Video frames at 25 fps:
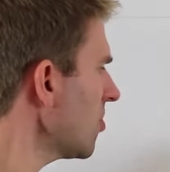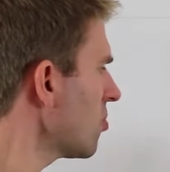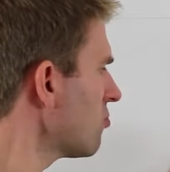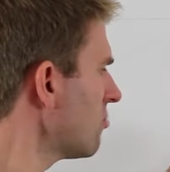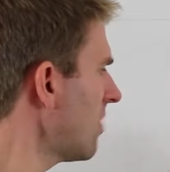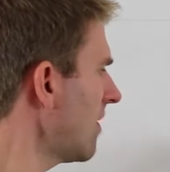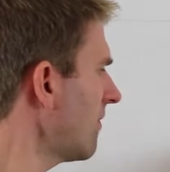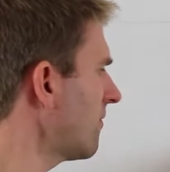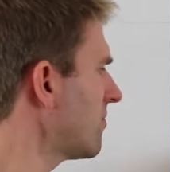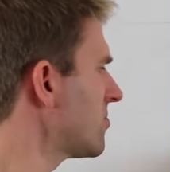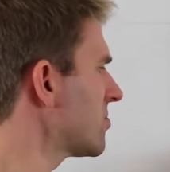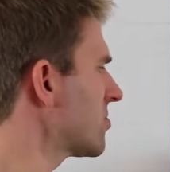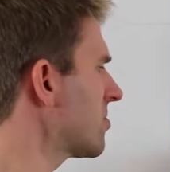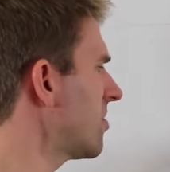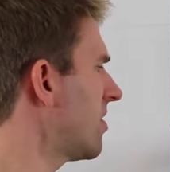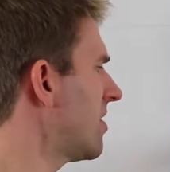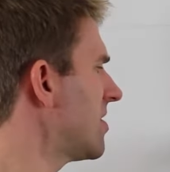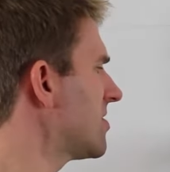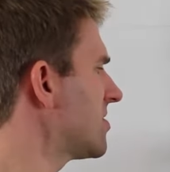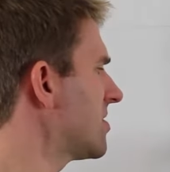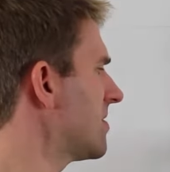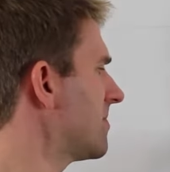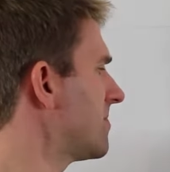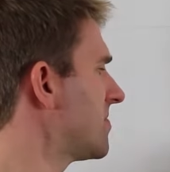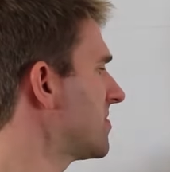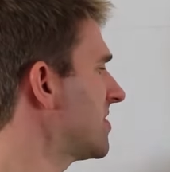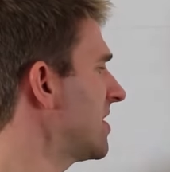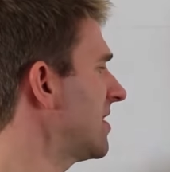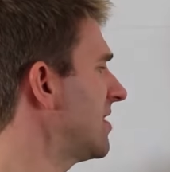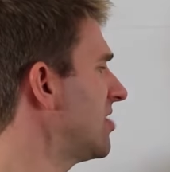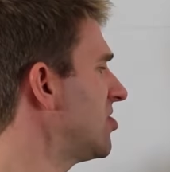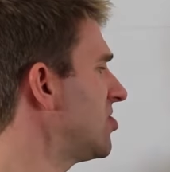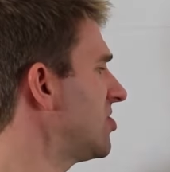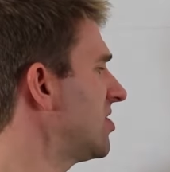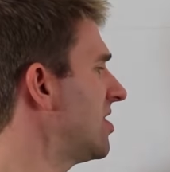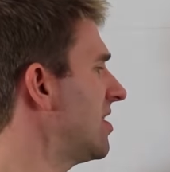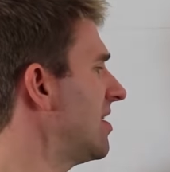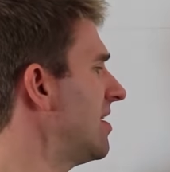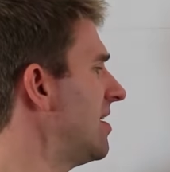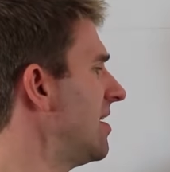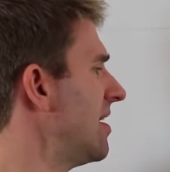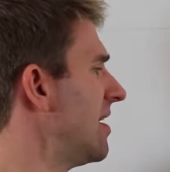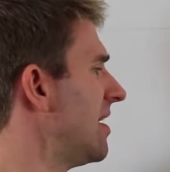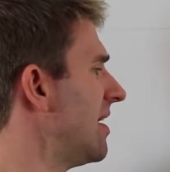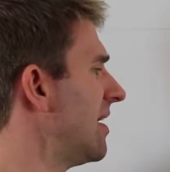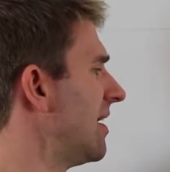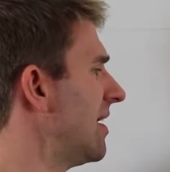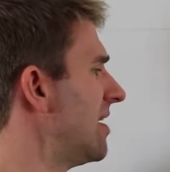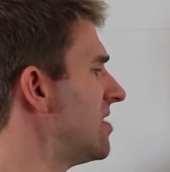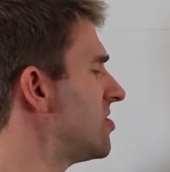Reference guys, the percentage D
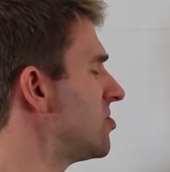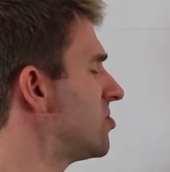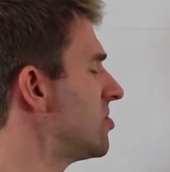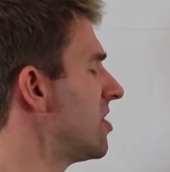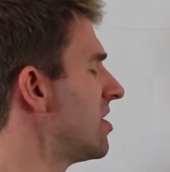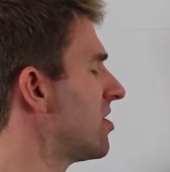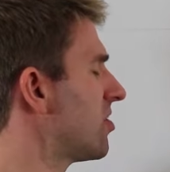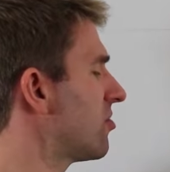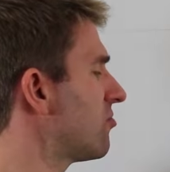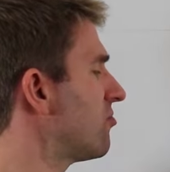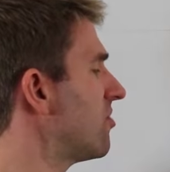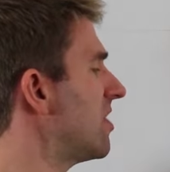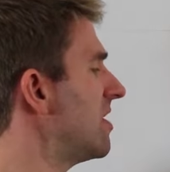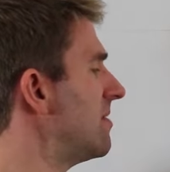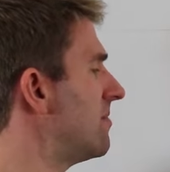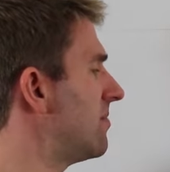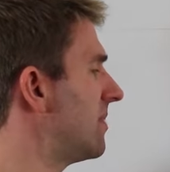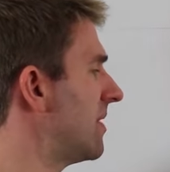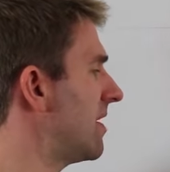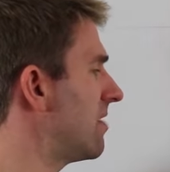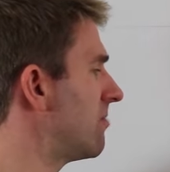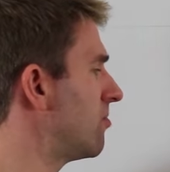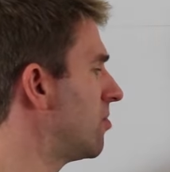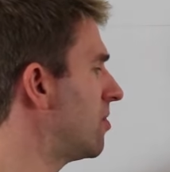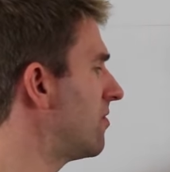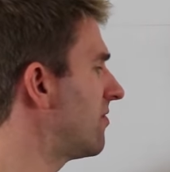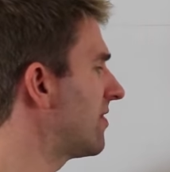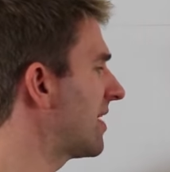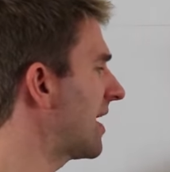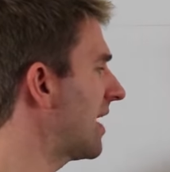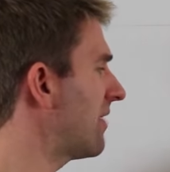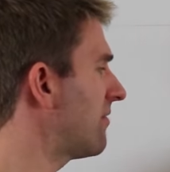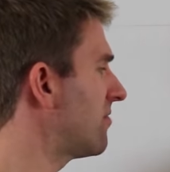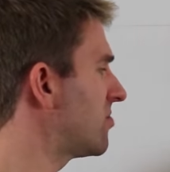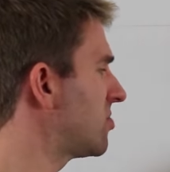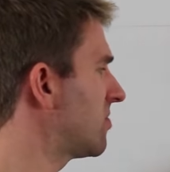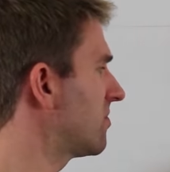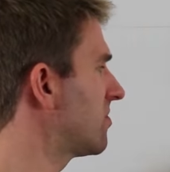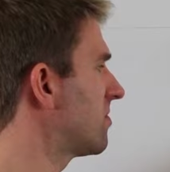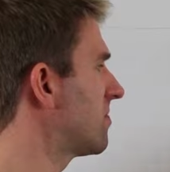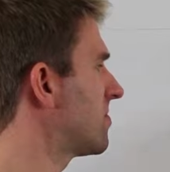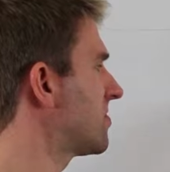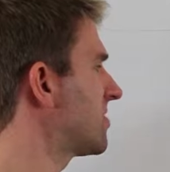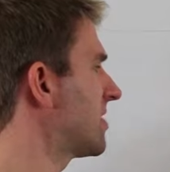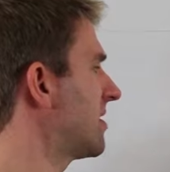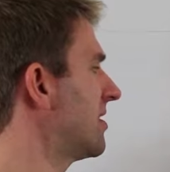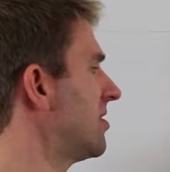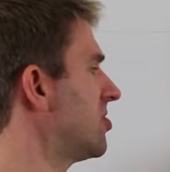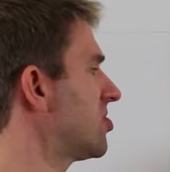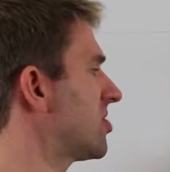is a three period moving average of the
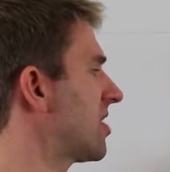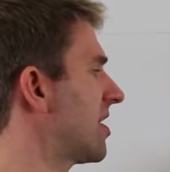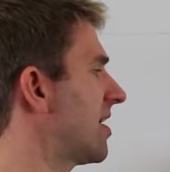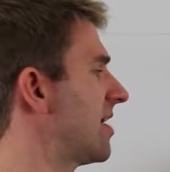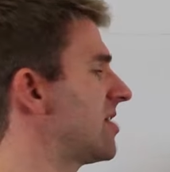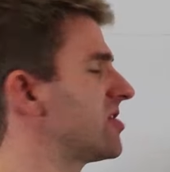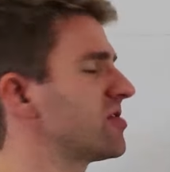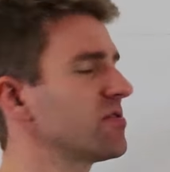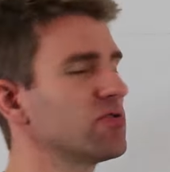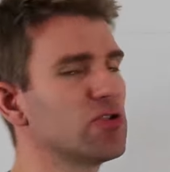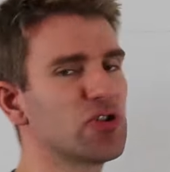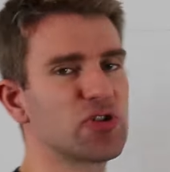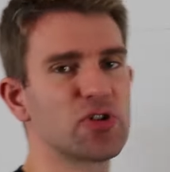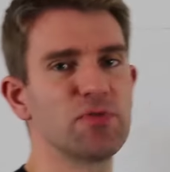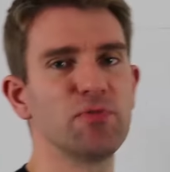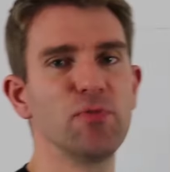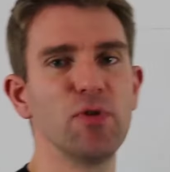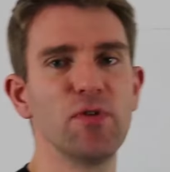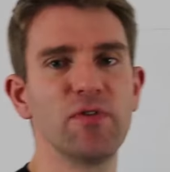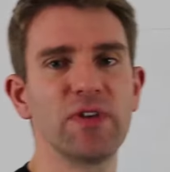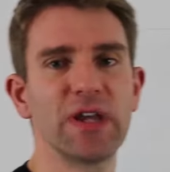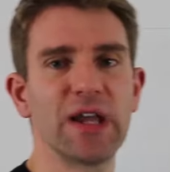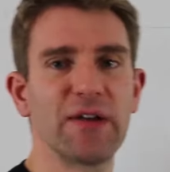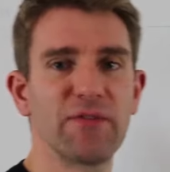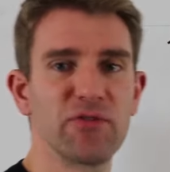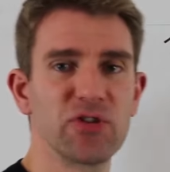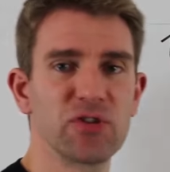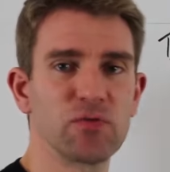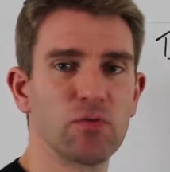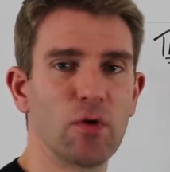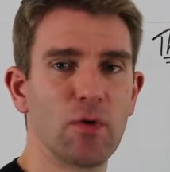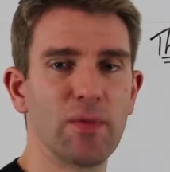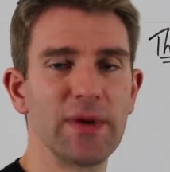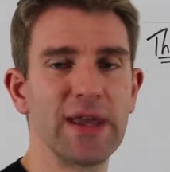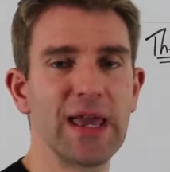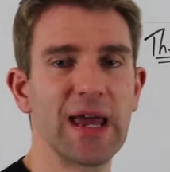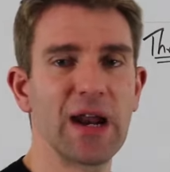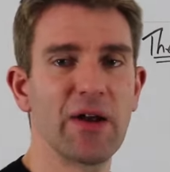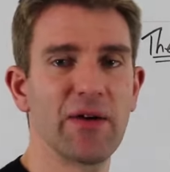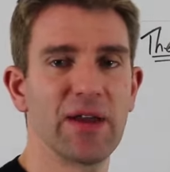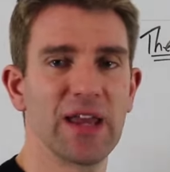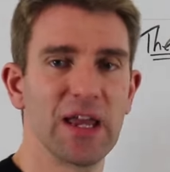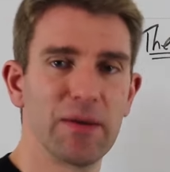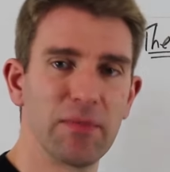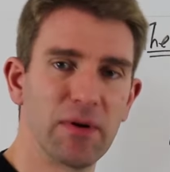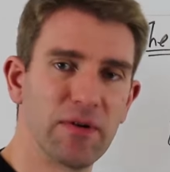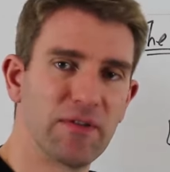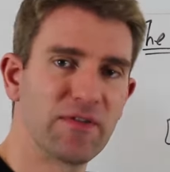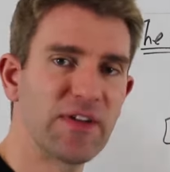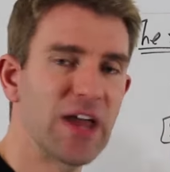percentage K. So it's just a moving average of what we get out
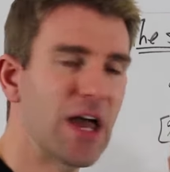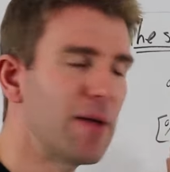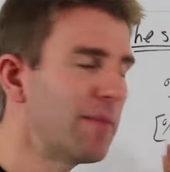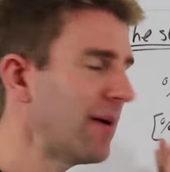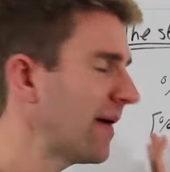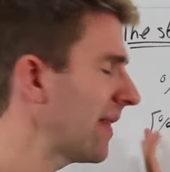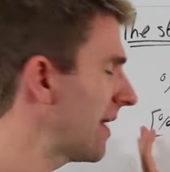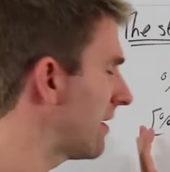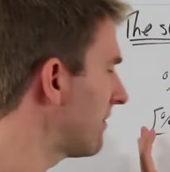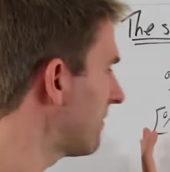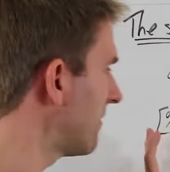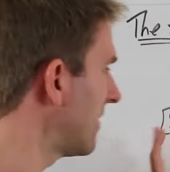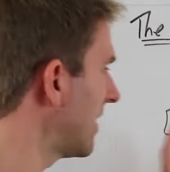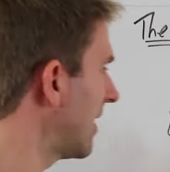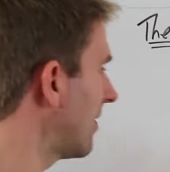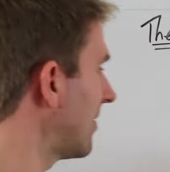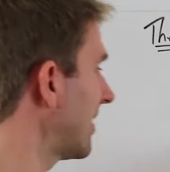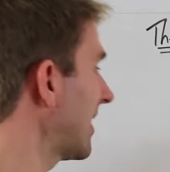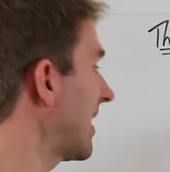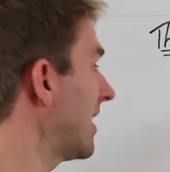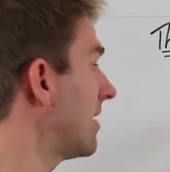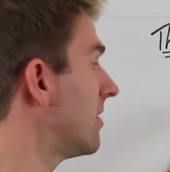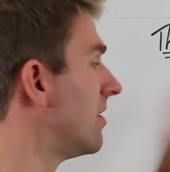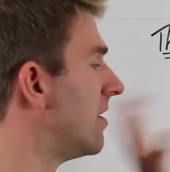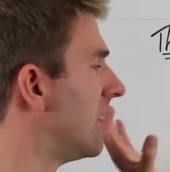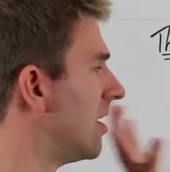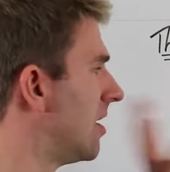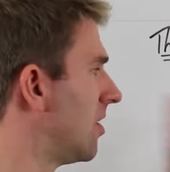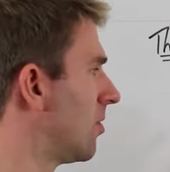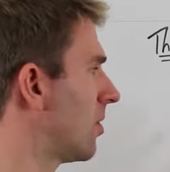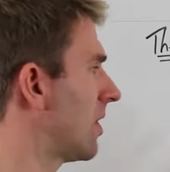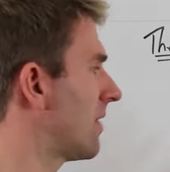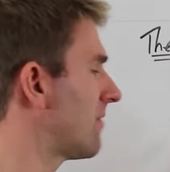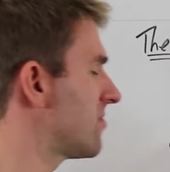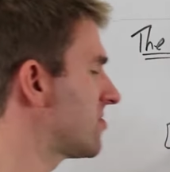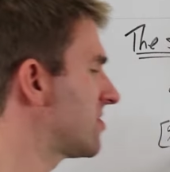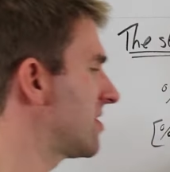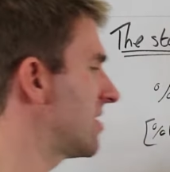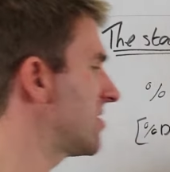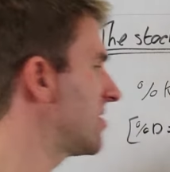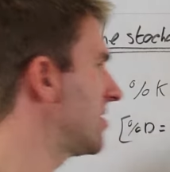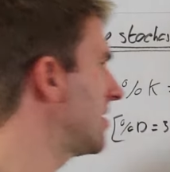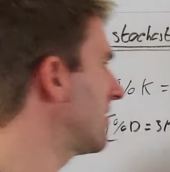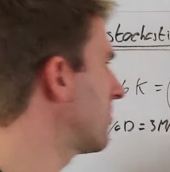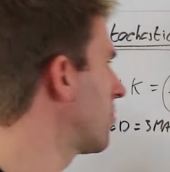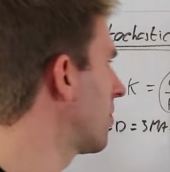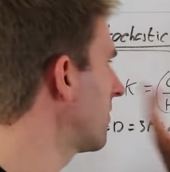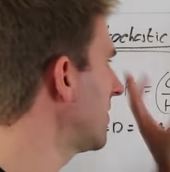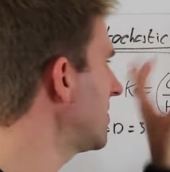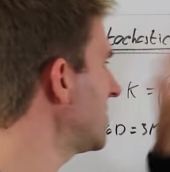here, but forget about that for now. And again, whatever
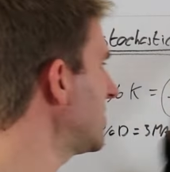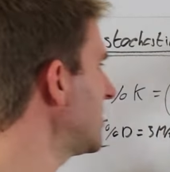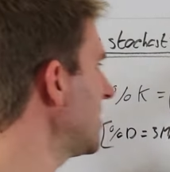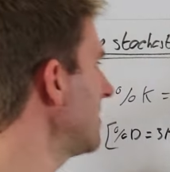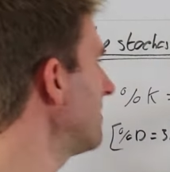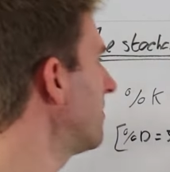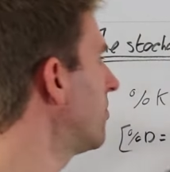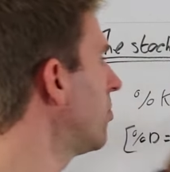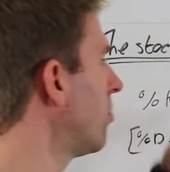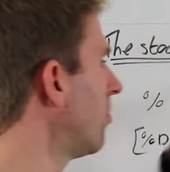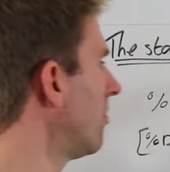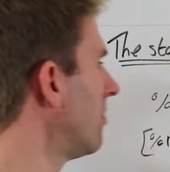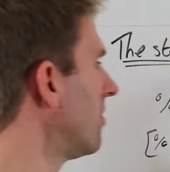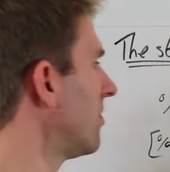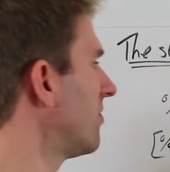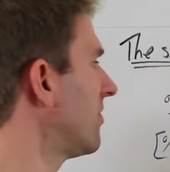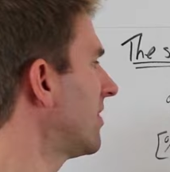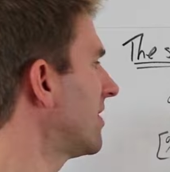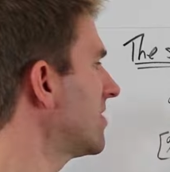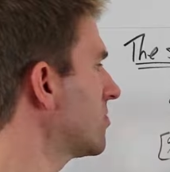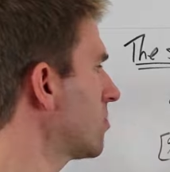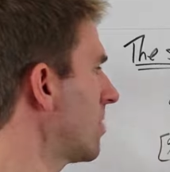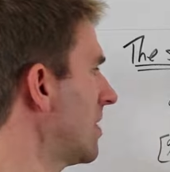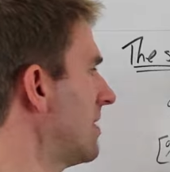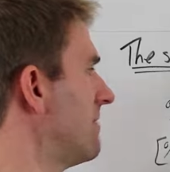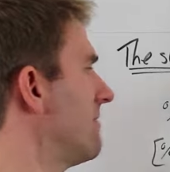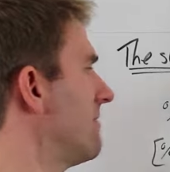setting you've got, this is the important thing, this is what